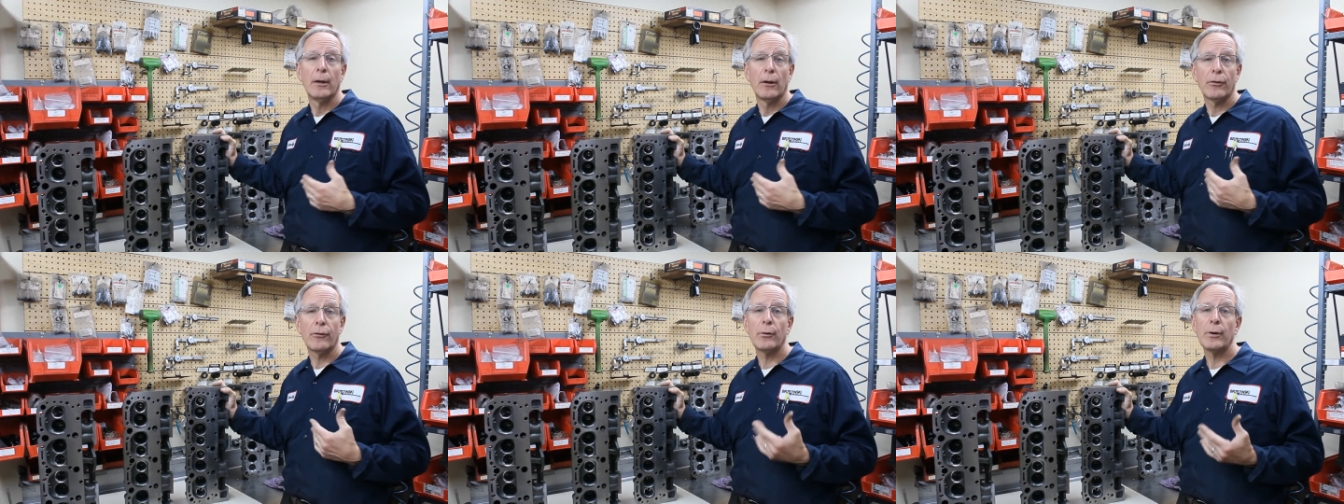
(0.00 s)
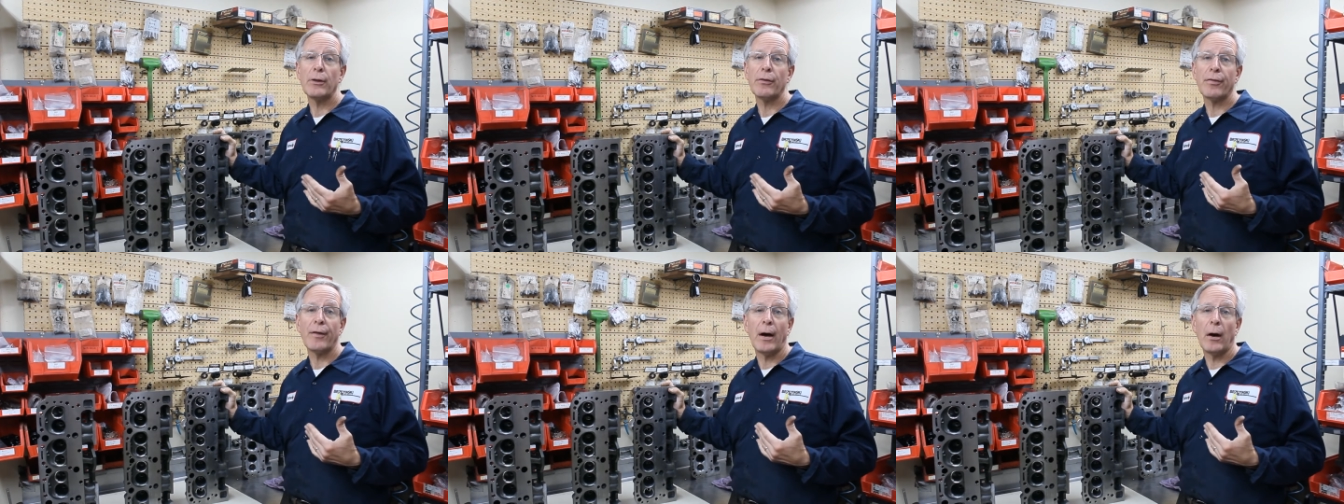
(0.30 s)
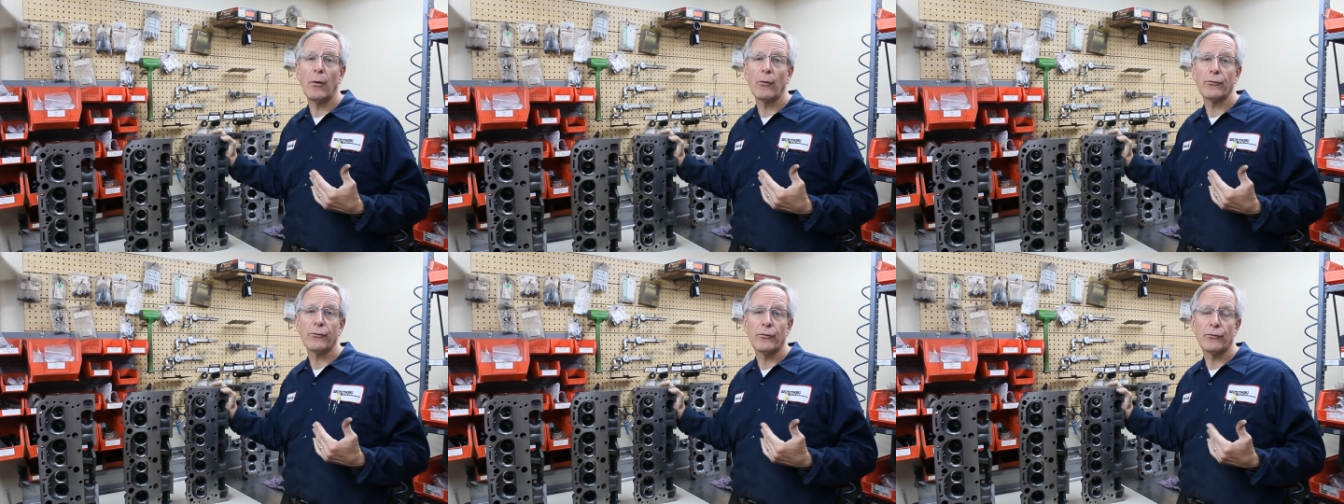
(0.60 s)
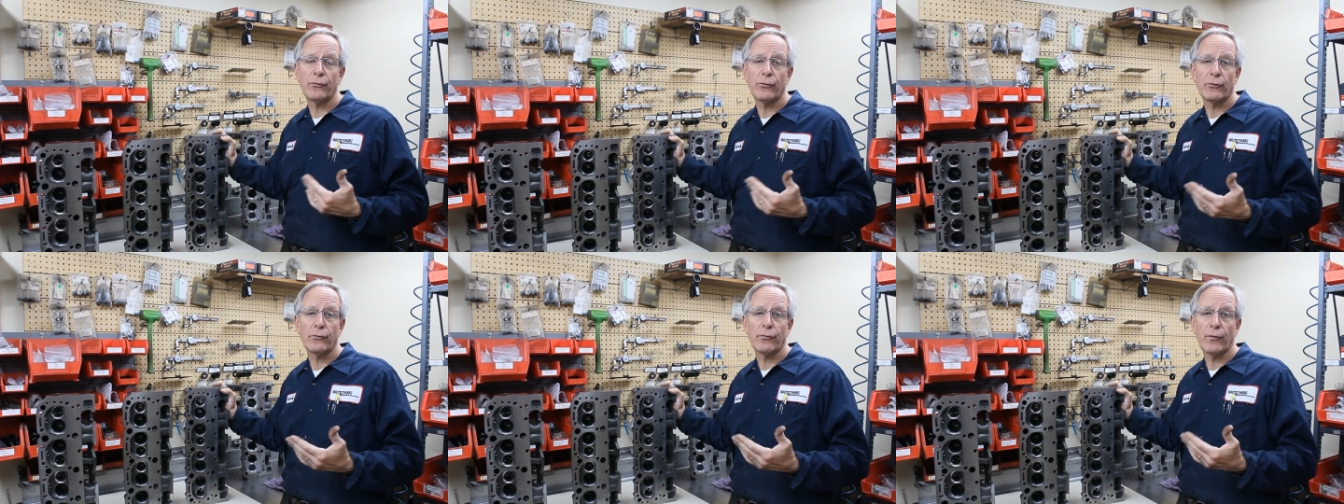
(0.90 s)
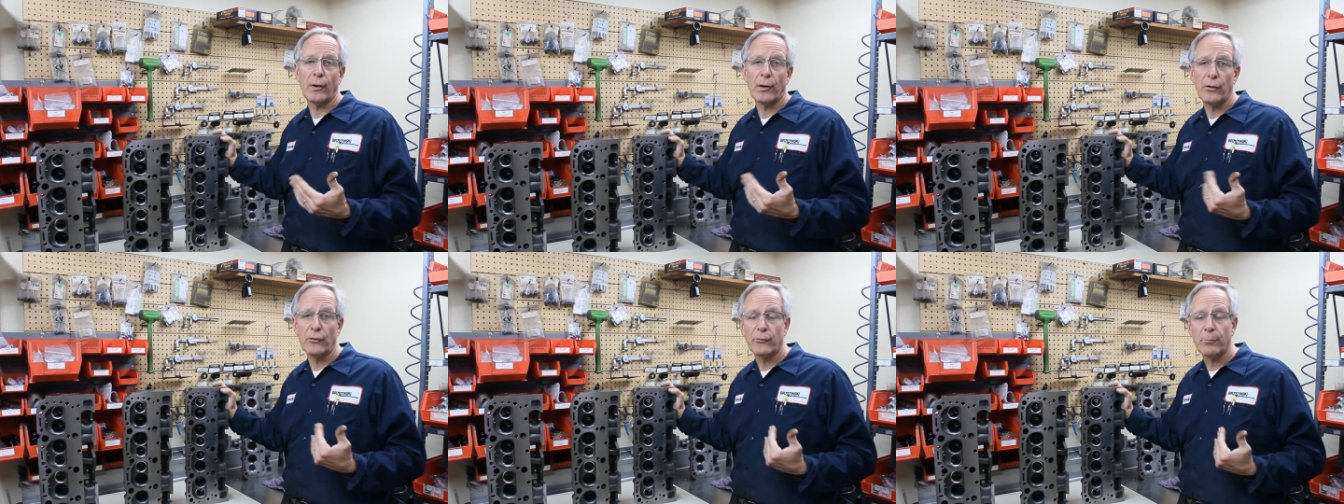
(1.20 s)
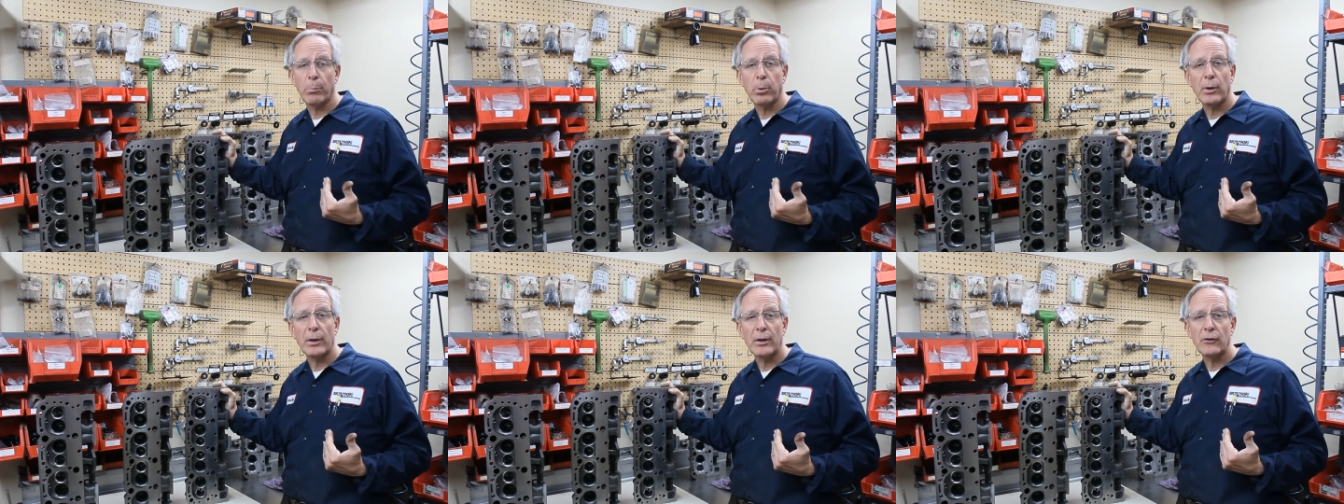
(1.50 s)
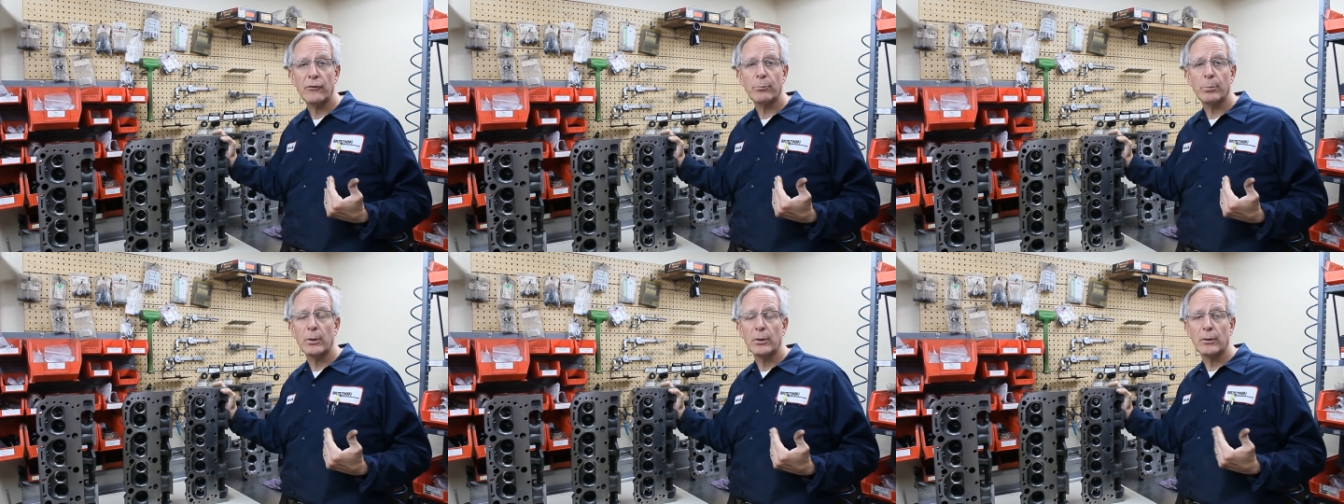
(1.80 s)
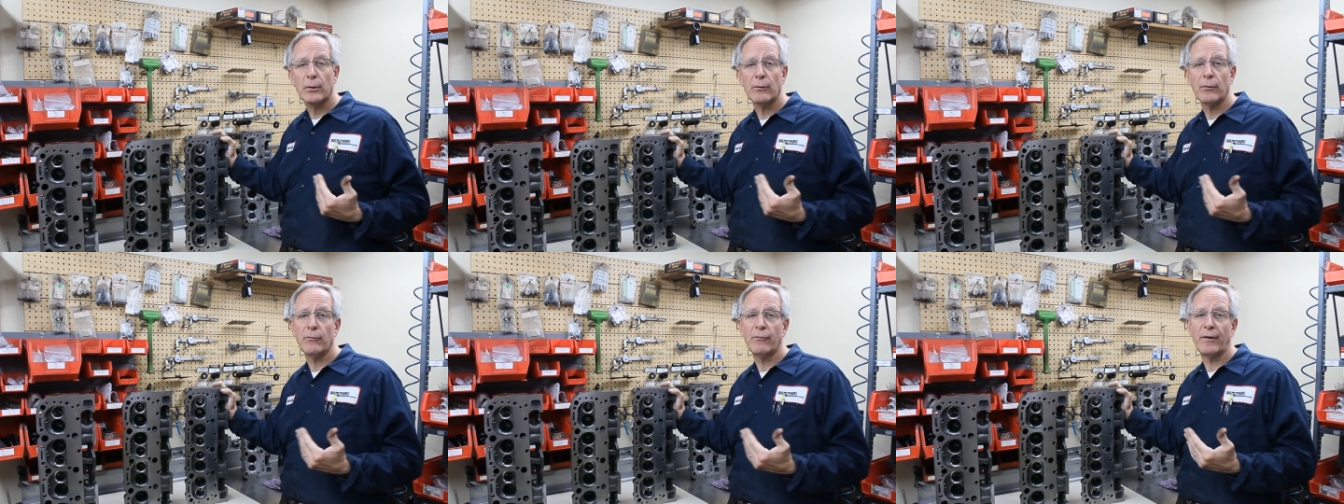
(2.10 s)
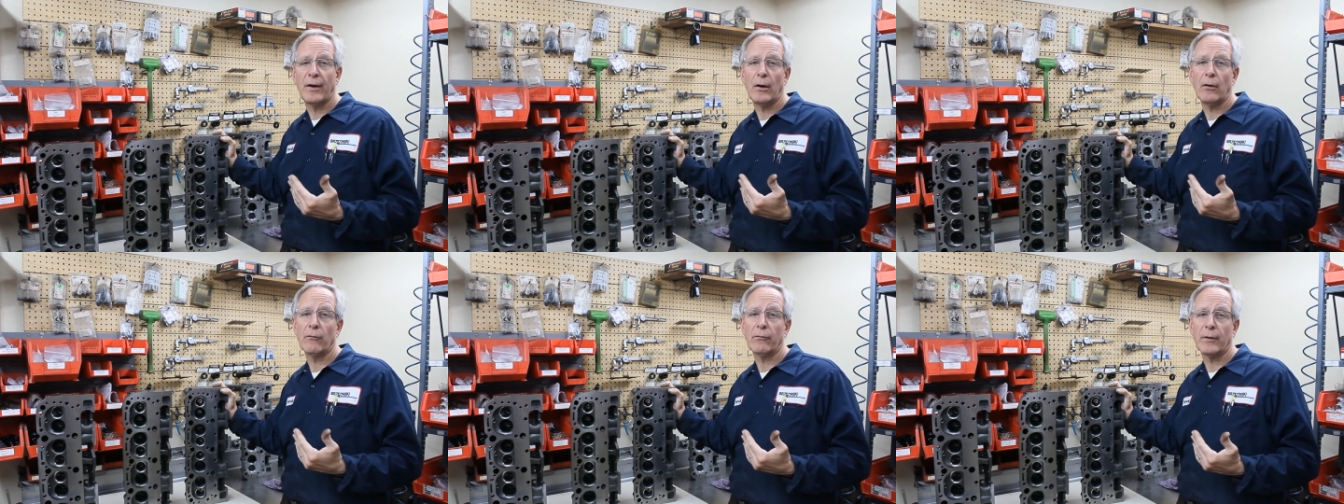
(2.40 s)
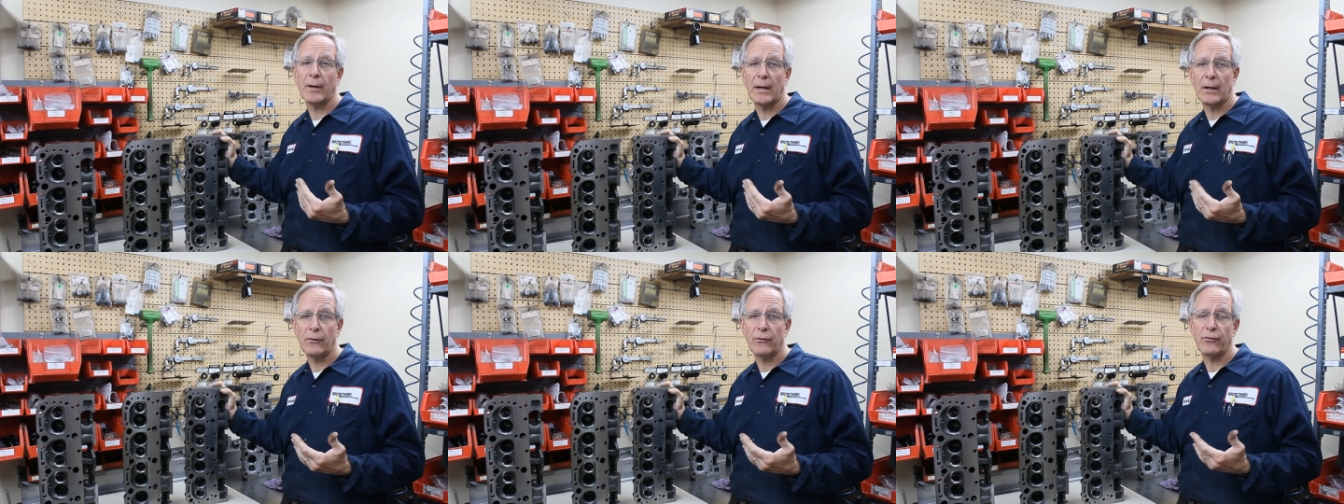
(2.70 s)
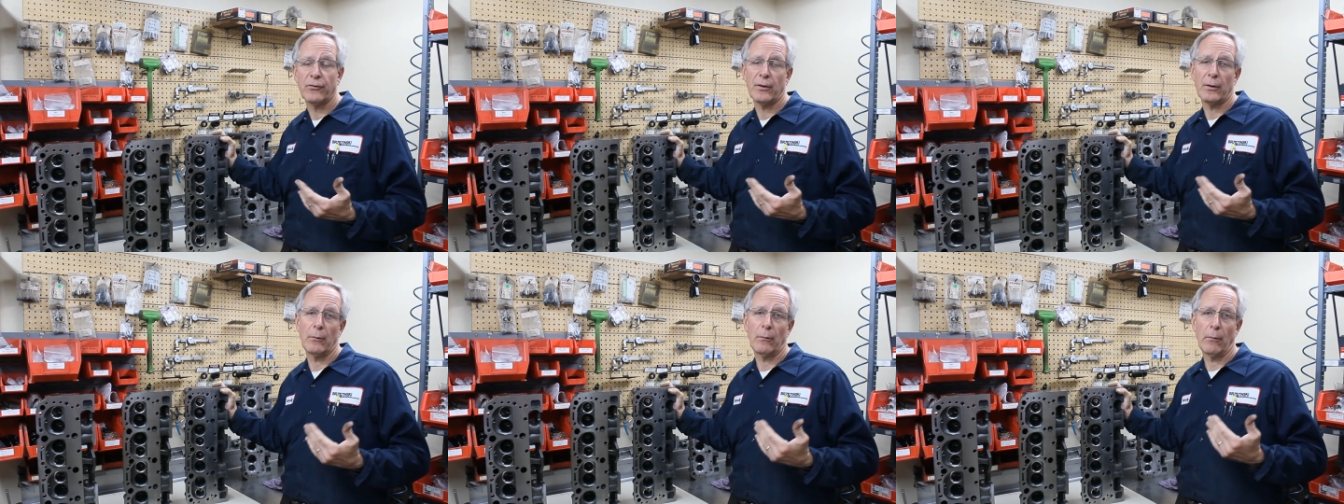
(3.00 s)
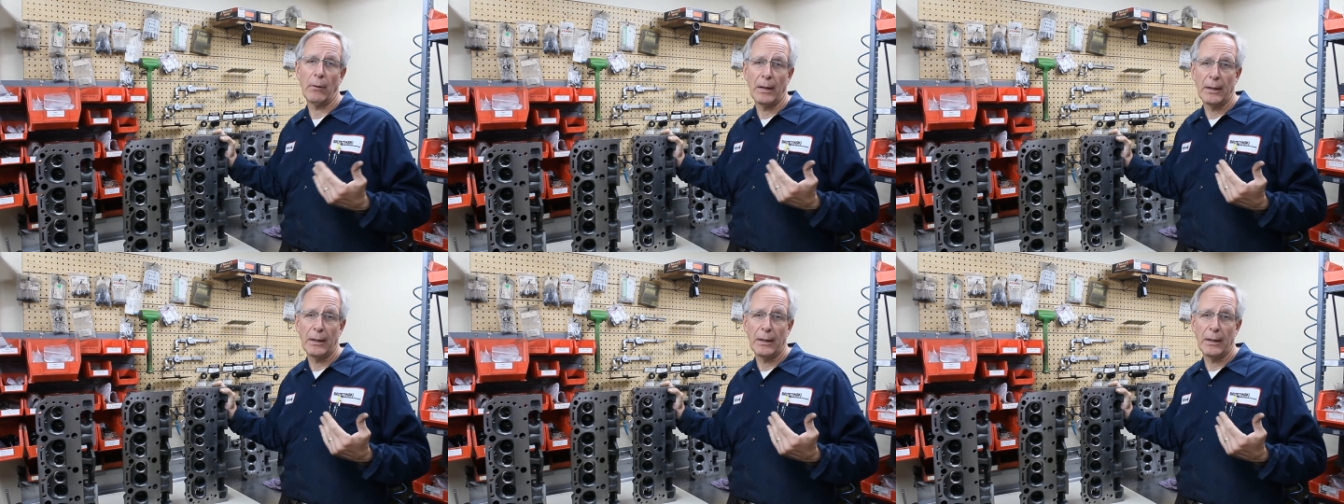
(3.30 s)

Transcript: 30 thousandths as far as placement of the valve guide center